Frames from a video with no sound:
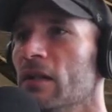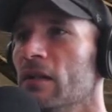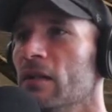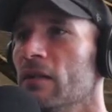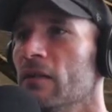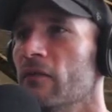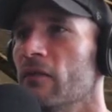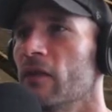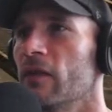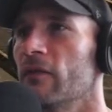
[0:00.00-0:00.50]

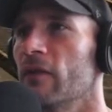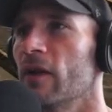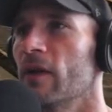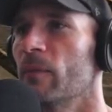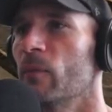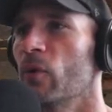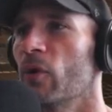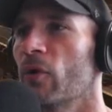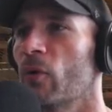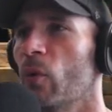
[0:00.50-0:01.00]
if they've
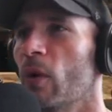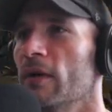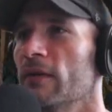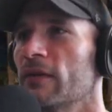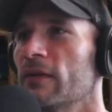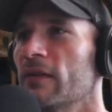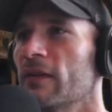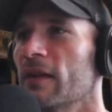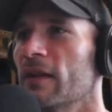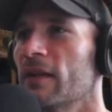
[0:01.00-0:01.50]
got more
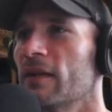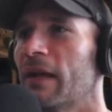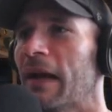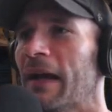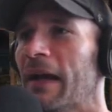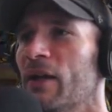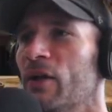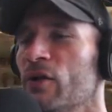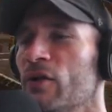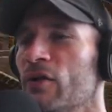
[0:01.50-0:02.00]
quests? Because I, I could